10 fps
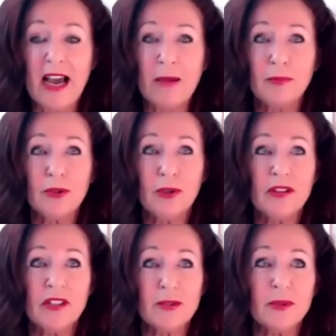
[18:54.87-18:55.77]
i'm
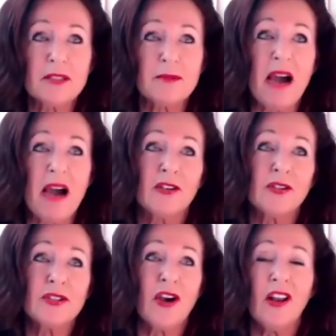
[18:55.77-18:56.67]
doing this with
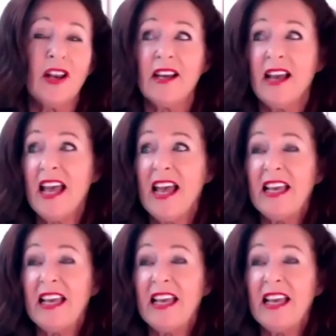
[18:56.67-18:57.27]
Marco goller